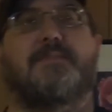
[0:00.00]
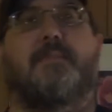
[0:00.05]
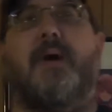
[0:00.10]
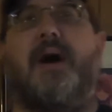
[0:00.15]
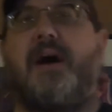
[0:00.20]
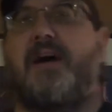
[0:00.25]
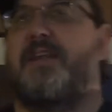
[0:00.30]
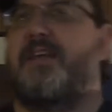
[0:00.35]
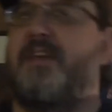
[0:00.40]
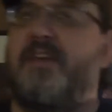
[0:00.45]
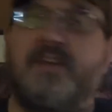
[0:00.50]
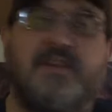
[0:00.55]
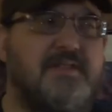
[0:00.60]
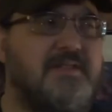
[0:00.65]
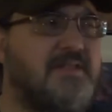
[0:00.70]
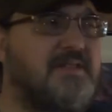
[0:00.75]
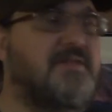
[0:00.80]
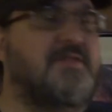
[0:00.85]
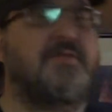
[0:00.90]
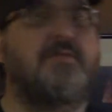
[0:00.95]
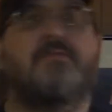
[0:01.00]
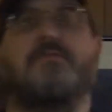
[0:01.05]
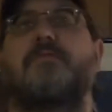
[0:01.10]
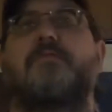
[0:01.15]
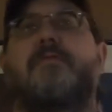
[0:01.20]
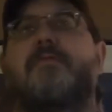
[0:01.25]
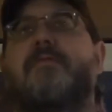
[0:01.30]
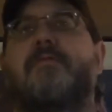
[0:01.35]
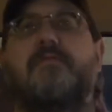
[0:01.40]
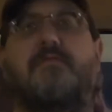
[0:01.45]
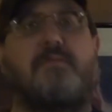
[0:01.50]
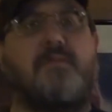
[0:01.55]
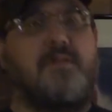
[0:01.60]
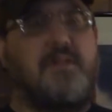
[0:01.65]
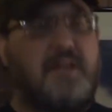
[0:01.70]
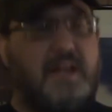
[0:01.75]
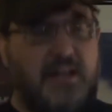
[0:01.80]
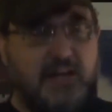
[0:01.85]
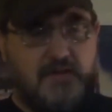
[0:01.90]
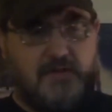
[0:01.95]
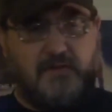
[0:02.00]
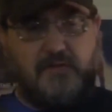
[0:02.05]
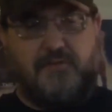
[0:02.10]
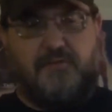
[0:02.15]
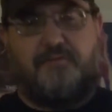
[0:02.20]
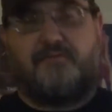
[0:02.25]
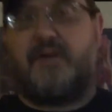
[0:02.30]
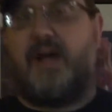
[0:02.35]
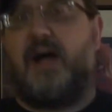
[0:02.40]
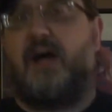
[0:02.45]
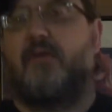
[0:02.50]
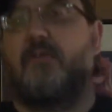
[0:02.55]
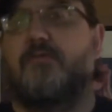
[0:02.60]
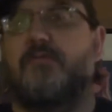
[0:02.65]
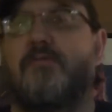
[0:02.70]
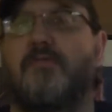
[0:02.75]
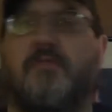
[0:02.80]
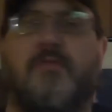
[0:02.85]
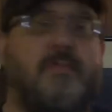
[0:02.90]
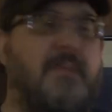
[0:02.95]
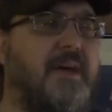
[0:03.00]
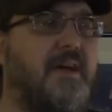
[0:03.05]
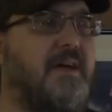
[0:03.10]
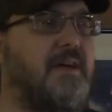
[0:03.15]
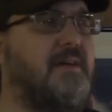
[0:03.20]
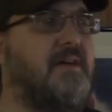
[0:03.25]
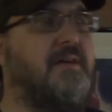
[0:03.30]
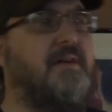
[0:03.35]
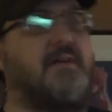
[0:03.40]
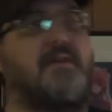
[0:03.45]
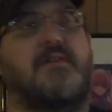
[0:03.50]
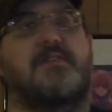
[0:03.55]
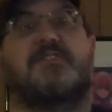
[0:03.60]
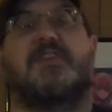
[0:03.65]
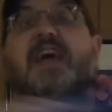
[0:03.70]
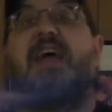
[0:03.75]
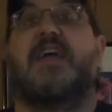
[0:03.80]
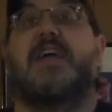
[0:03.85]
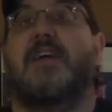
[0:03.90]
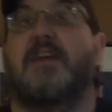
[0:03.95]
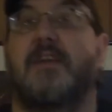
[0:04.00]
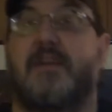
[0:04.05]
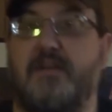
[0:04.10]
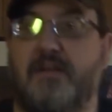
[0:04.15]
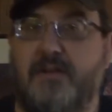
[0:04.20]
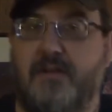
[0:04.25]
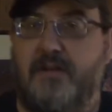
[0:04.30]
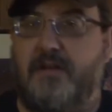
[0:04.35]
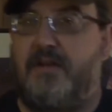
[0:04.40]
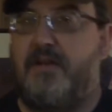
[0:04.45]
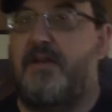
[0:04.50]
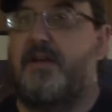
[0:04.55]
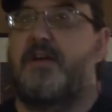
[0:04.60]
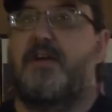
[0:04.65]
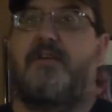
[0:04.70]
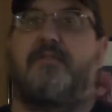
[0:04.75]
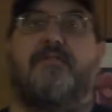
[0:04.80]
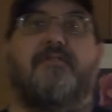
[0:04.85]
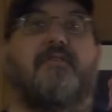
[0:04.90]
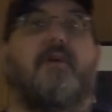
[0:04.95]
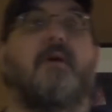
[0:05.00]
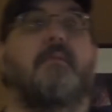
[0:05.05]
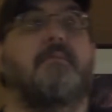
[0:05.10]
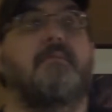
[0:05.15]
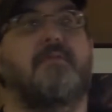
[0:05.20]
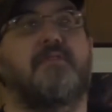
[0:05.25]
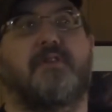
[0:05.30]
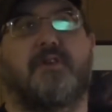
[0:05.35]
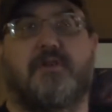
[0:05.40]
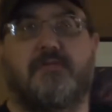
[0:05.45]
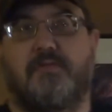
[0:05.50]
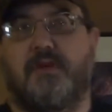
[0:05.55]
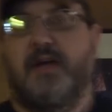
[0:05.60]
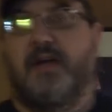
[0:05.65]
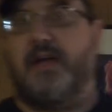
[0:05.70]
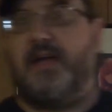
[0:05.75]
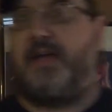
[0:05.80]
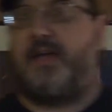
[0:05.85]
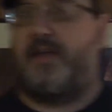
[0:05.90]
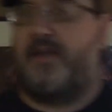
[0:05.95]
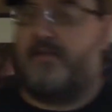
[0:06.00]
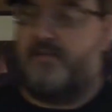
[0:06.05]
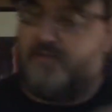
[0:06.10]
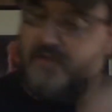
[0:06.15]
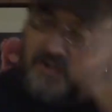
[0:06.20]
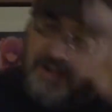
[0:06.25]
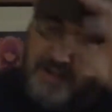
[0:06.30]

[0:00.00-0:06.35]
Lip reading: body is soon later found to have been taken from the grave.